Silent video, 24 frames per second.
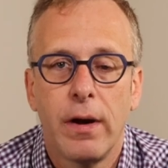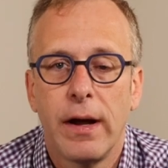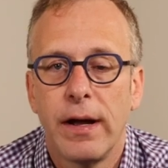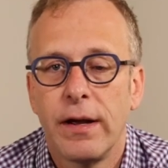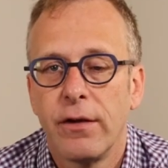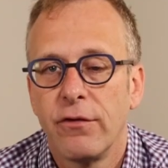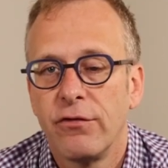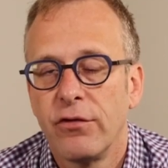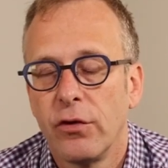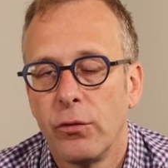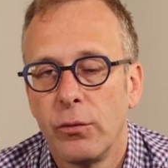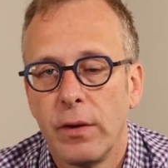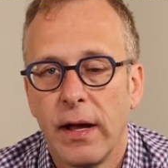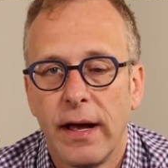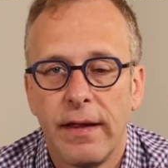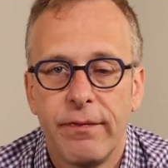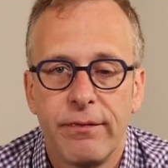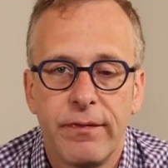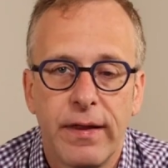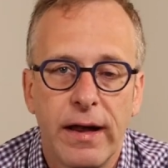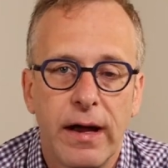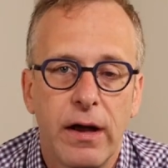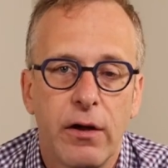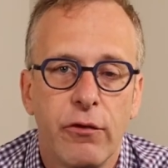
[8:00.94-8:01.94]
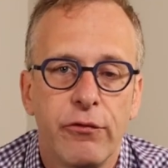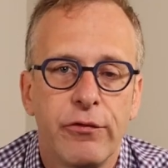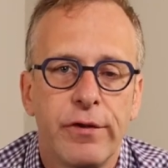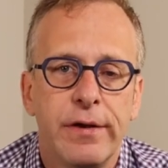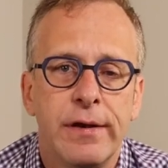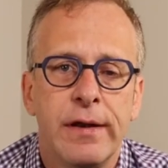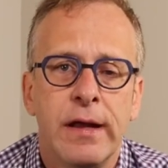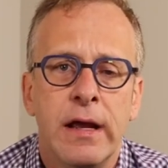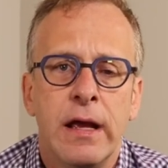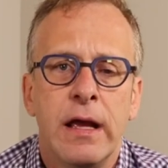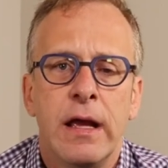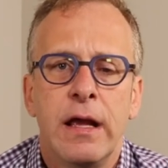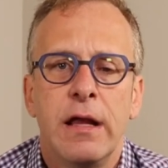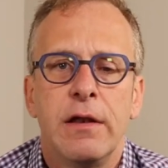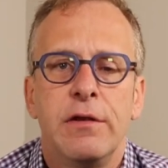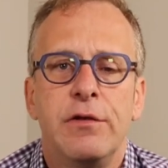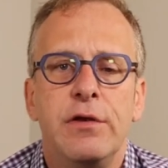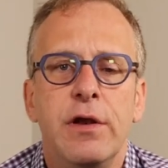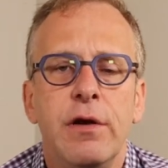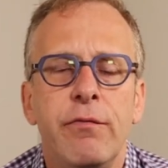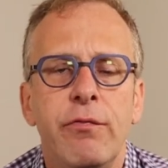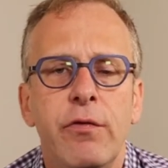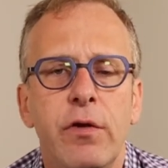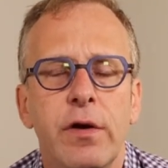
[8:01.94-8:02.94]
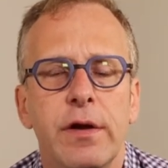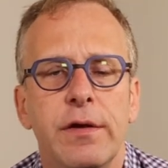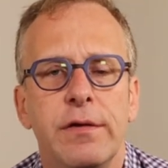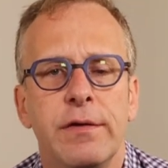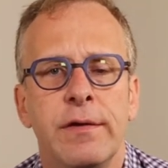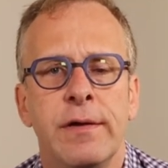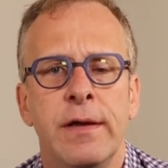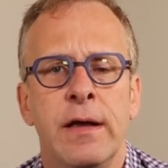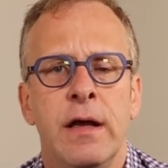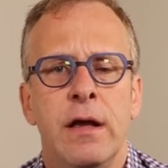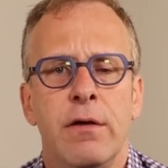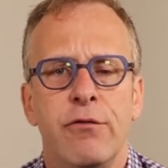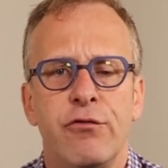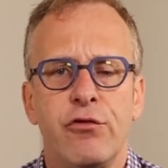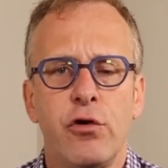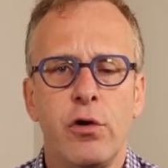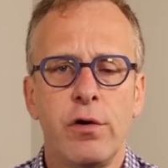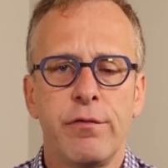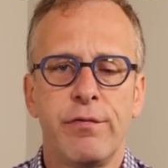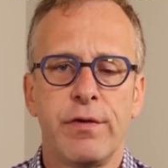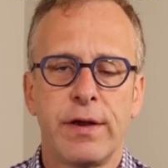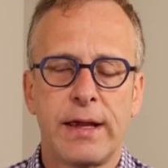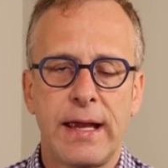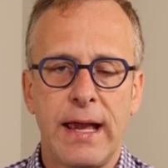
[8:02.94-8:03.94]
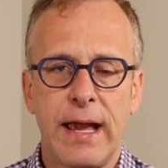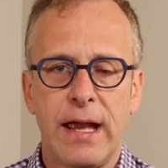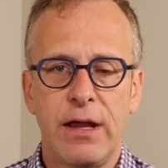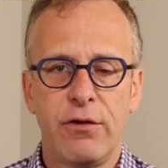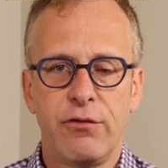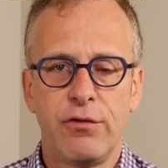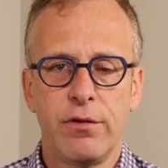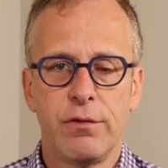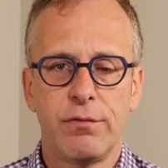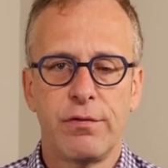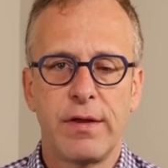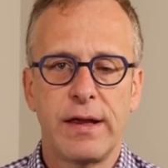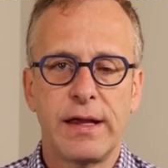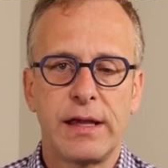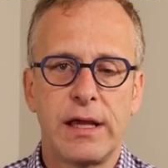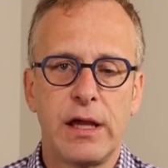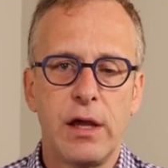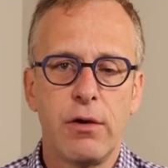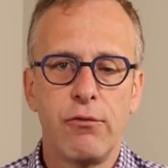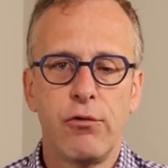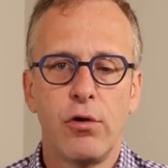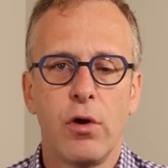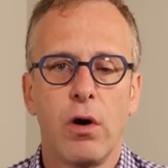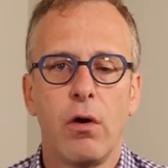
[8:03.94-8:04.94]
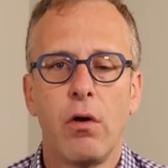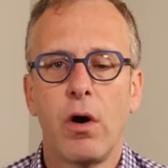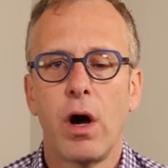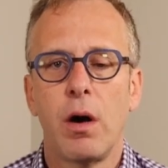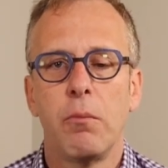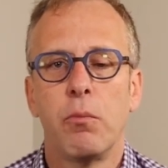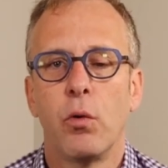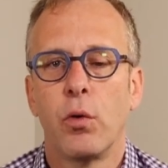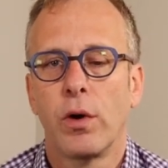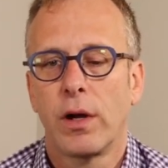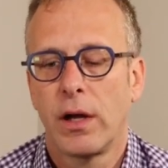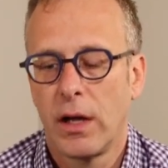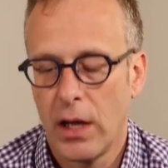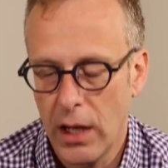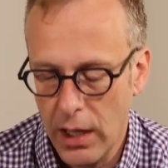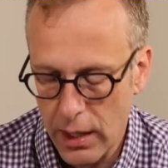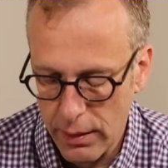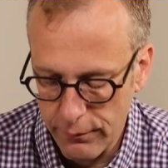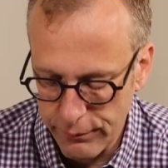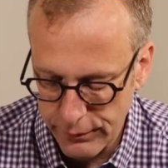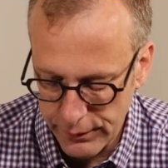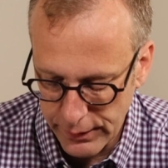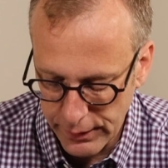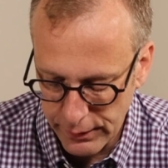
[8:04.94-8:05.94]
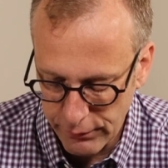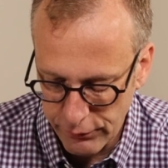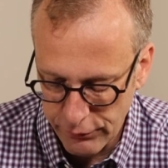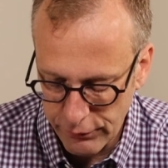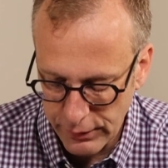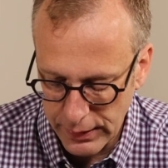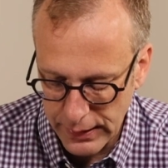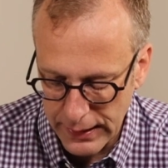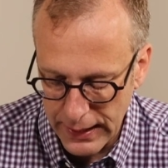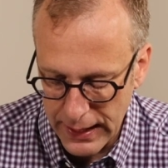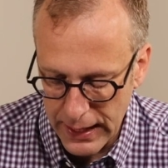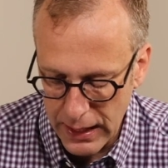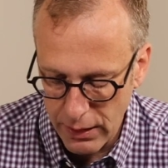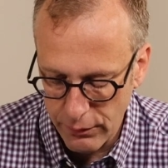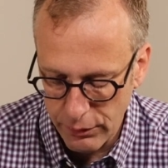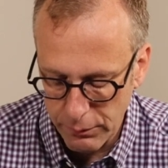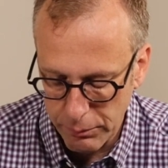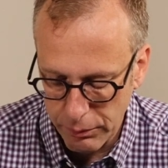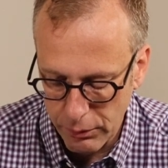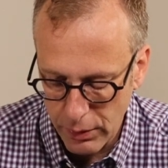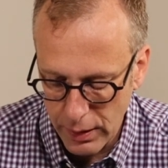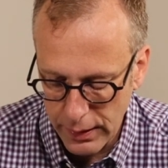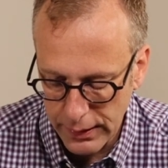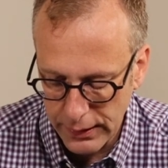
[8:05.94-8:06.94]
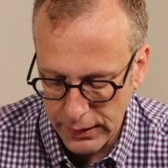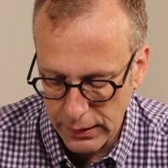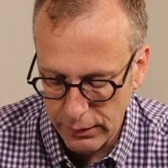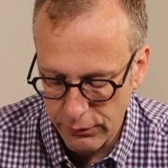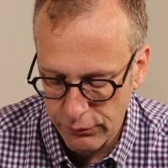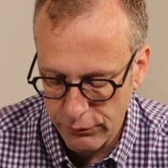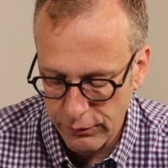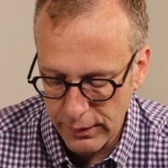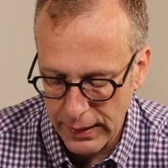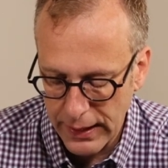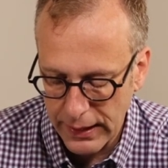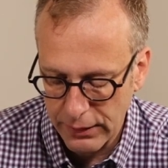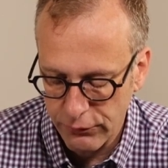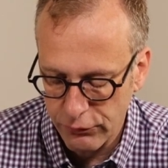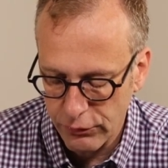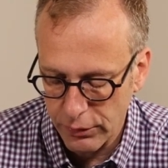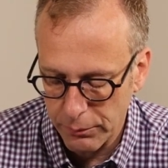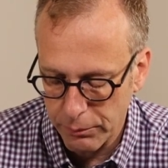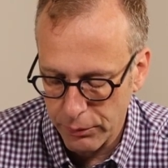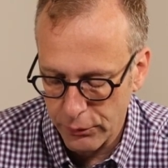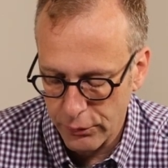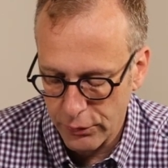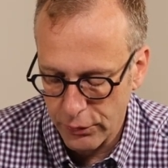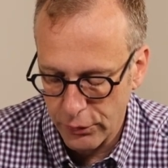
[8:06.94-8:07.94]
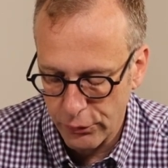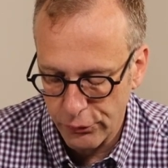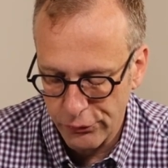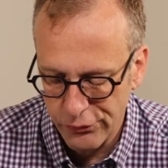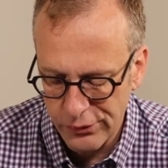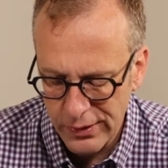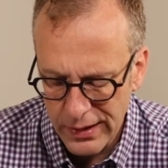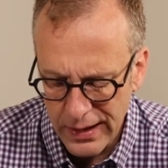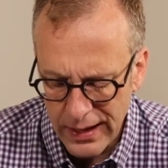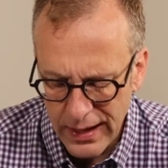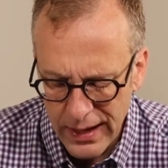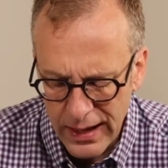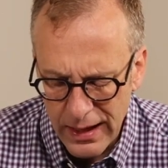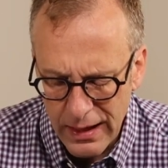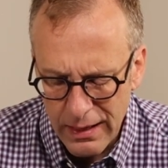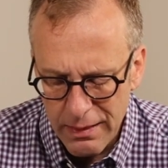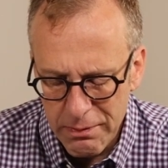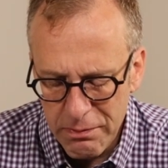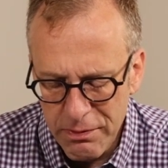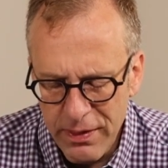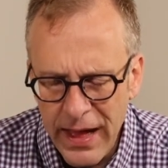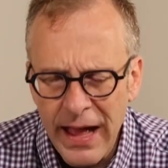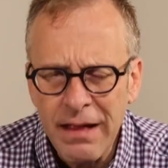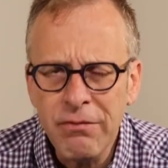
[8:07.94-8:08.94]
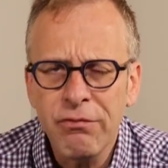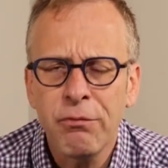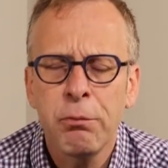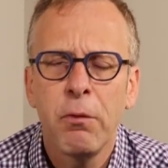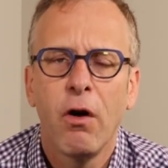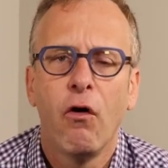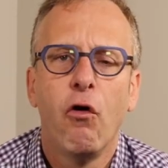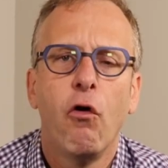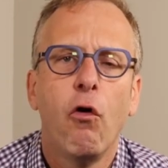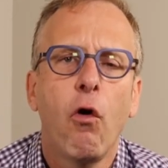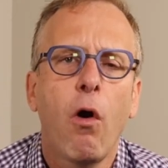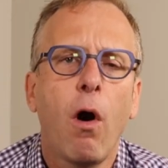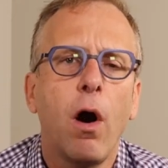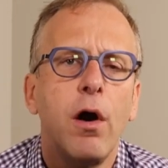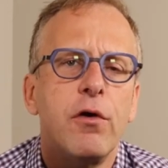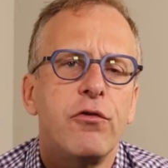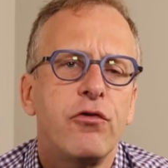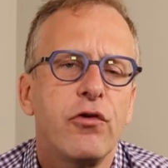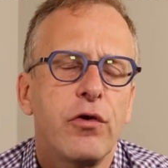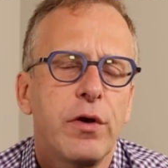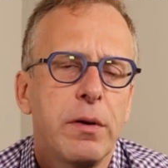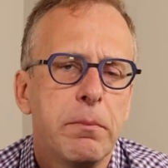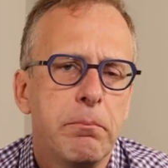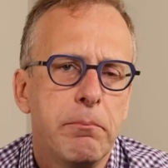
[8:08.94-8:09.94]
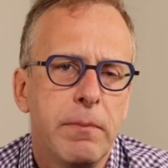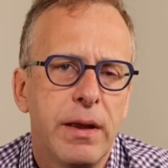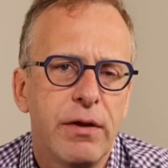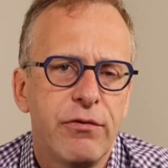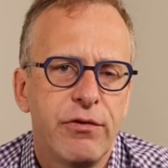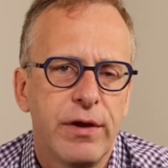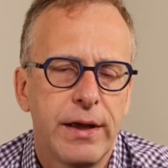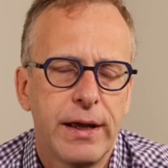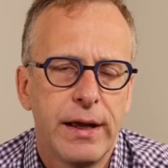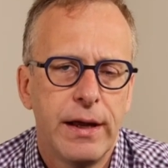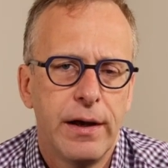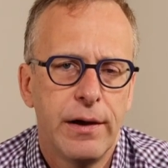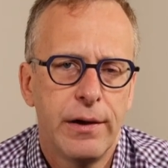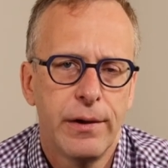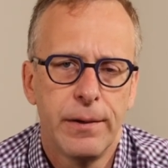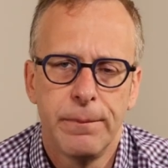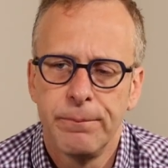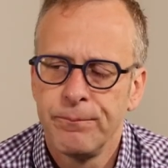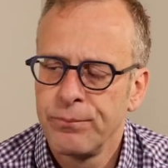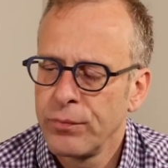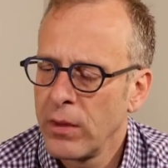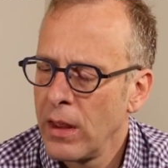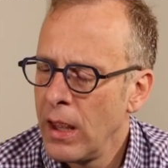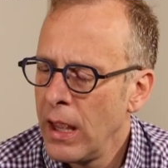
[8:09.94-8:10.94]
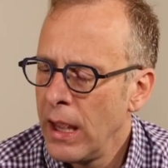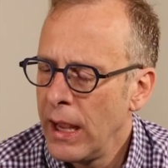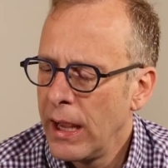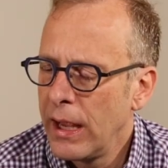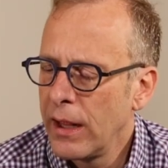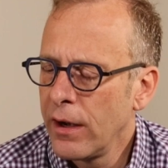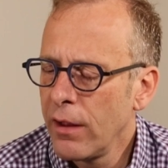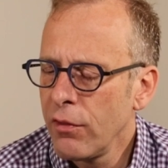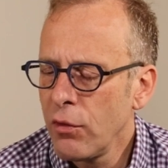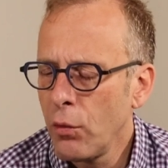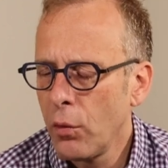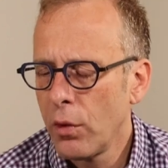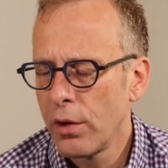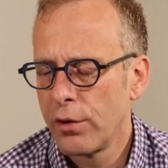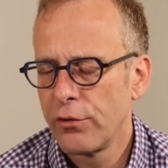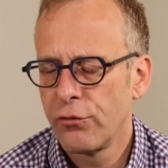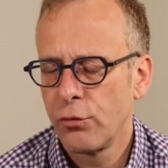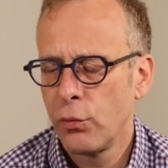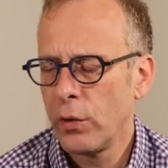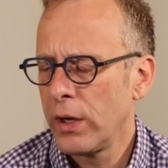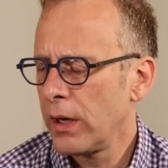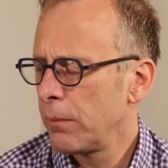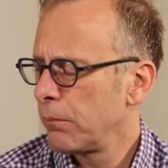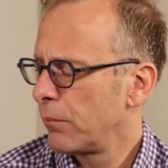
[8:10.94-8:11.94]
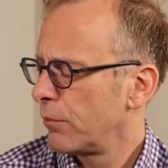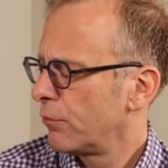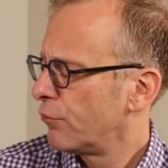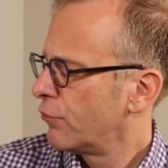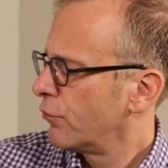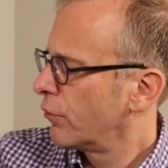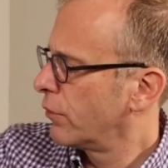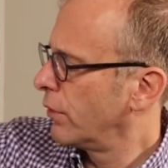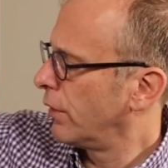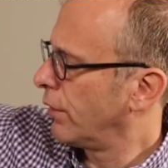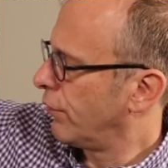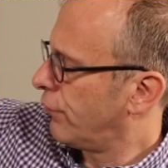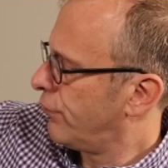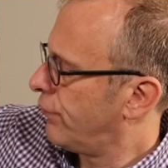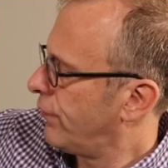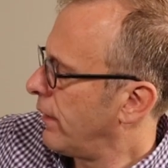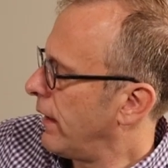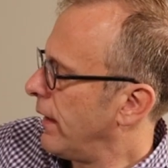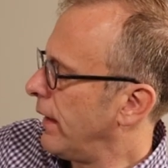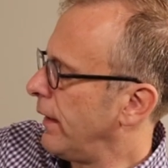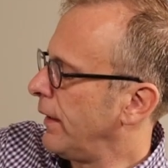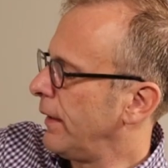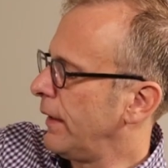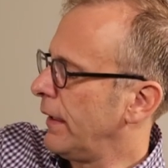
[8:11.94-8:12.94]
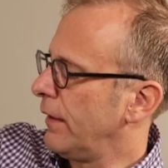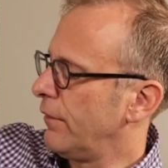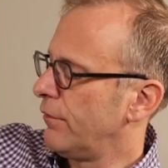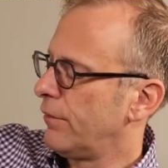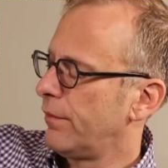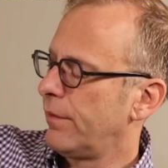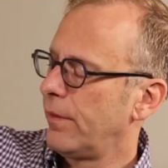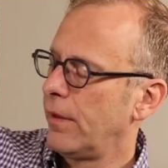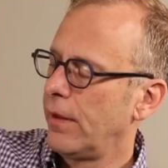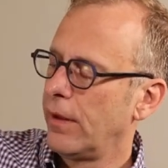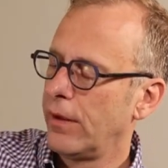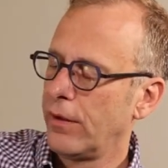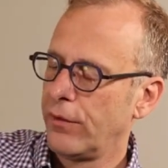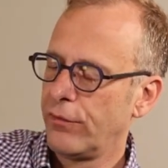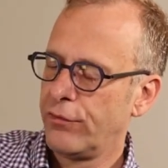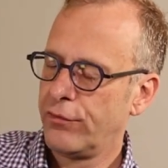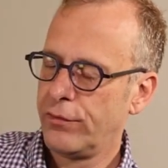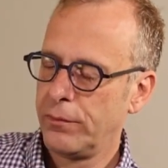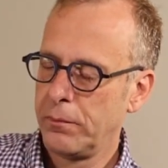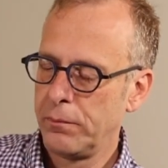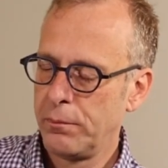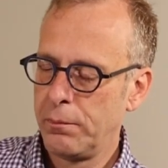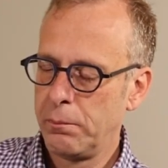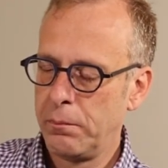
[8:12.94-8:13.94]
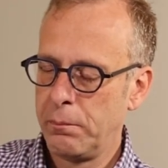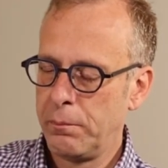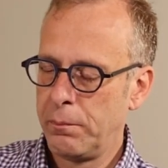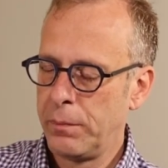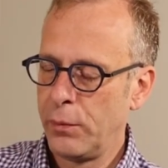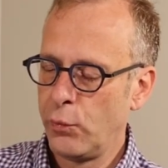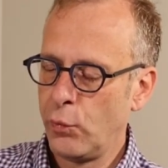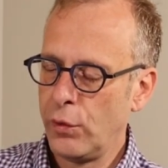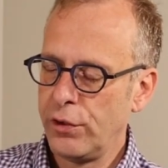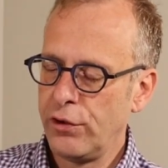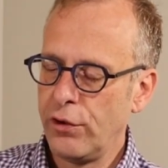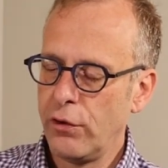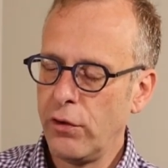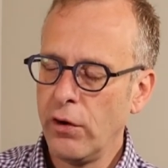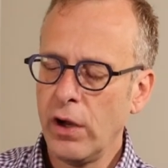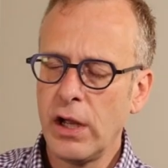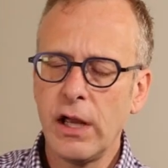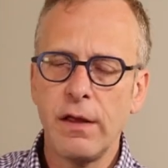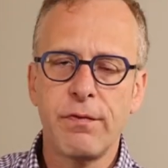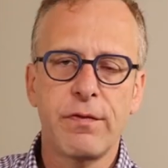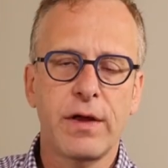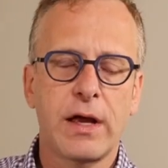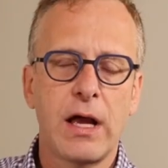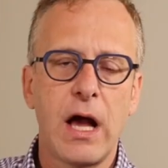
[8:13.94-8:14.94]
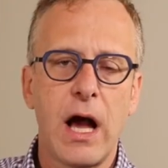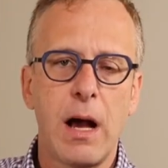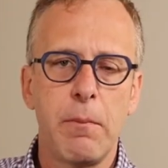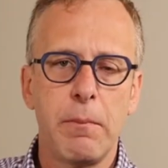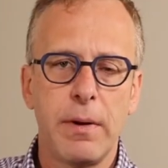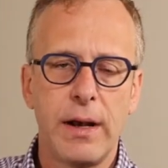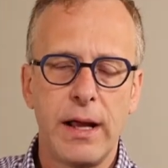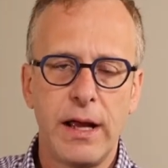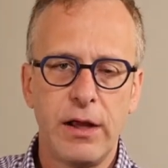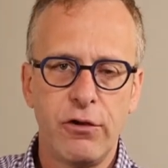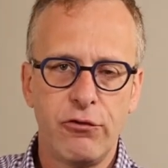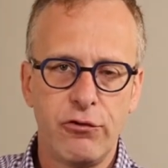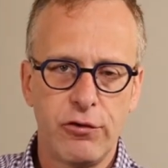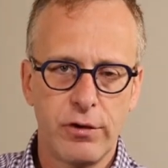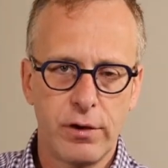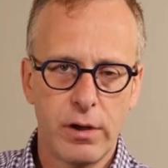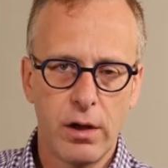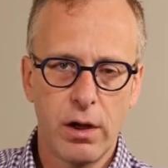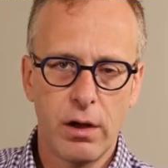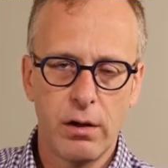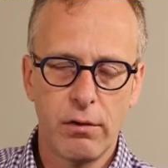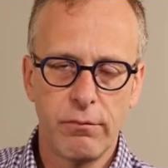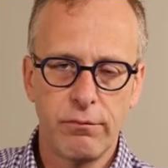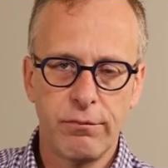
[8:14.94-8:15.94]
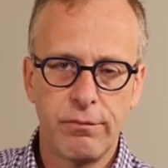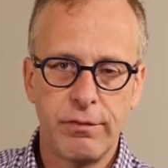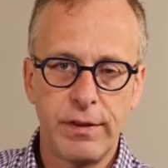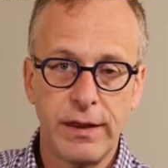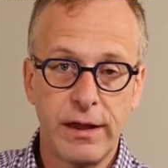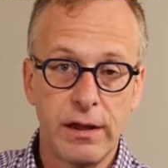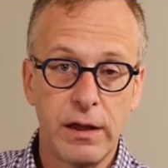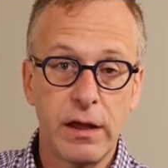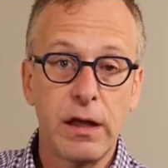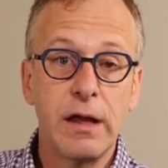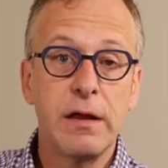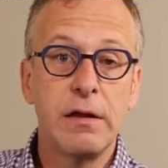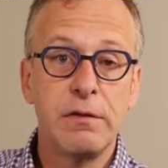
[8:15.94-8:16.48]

ISO 9000, different certifications that give you a lot more confidence in how the product is actually produced. That's largely missing here. In other words, what I'm going to say is this: but when you look at the combination of the